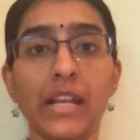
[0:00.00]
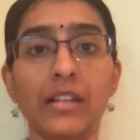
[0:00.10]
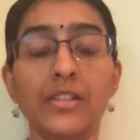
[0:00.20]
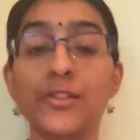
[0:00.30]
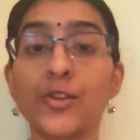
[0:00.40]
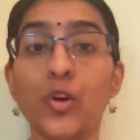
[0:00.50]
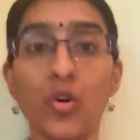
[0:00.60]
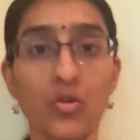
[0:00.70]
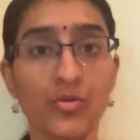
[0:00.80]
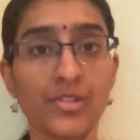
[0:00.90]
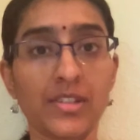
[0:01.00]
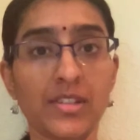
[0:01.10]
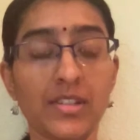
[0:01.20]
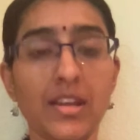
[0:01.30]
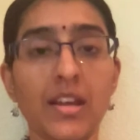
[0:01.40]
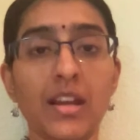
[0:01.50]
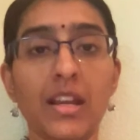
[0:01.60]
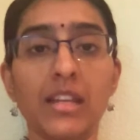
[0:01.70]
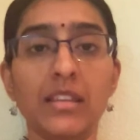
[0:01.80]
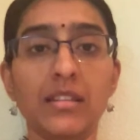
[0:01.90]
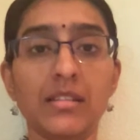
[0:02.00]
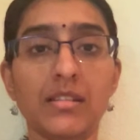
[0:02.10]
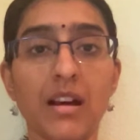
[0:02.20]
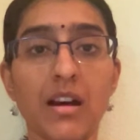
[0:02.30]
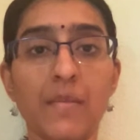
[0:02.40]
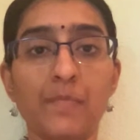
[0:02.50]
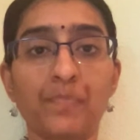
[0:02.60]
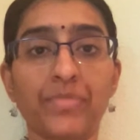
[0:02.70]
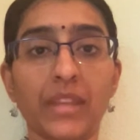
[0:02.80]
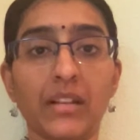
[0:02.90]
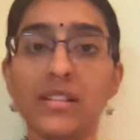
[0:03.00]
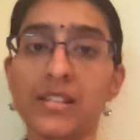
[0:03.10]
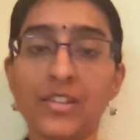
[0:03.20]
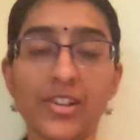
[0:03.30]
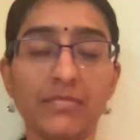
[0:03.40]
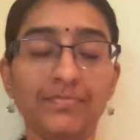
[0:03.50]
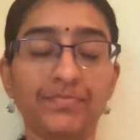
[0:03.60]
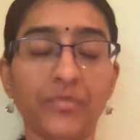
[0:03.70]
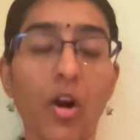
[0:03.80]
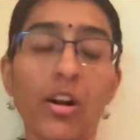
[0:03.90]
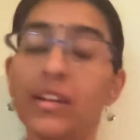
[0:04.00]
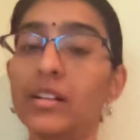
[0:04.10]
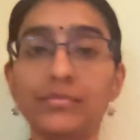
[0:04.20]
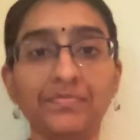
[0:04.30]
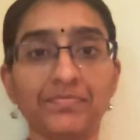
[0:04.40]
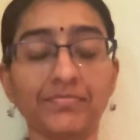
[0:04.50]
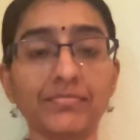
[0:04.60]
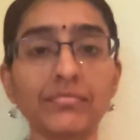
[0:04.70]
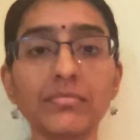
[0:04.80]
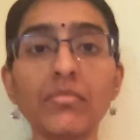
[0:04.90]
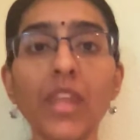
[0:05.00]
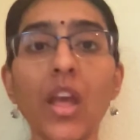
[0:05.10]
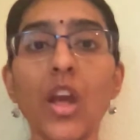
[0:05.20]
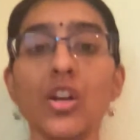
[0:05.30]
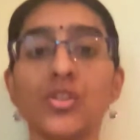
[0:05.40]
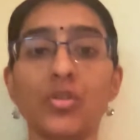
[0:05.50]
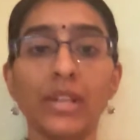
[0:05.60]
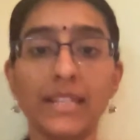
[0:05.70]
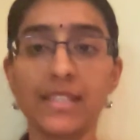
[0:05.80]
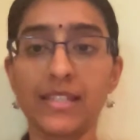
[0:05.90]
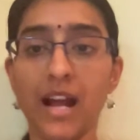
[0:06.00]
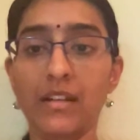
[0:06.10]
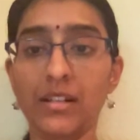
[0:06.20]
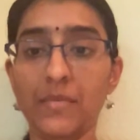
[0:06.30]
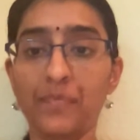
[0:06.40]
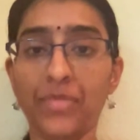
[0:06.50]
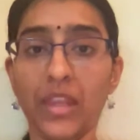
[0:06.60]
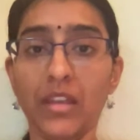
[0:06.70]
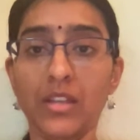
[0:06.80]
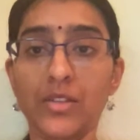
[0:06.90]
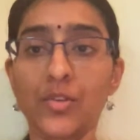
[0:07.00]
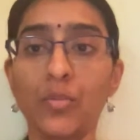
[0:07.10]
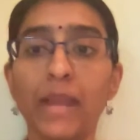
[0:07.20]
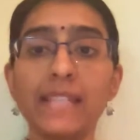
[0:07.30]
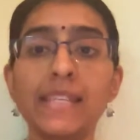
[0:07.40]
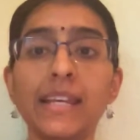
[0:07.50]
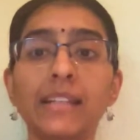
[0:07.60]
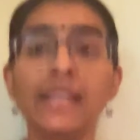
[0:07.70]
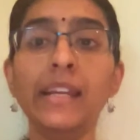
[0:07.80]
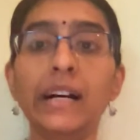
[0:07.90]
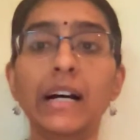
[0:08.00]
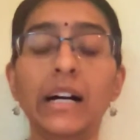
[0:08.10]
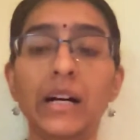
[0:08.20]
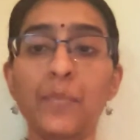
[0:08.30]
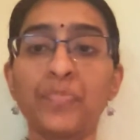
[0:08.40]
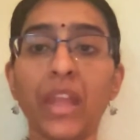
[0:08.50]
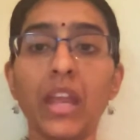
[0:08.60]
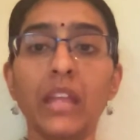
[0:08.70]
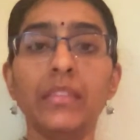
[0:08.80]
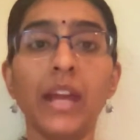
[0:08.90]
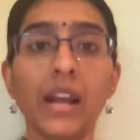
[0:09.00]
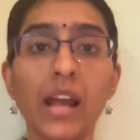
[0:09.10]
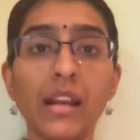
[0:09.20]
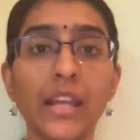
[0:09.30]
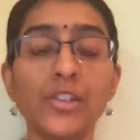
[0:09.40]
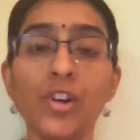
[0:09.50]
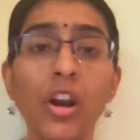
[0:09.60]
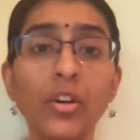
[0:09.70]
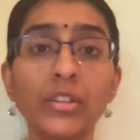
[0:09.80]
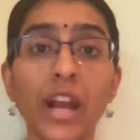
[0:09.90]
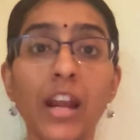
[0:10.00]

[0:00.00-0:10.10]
to disclose in this discussion or learn. So let's start. So basically there are do you all know there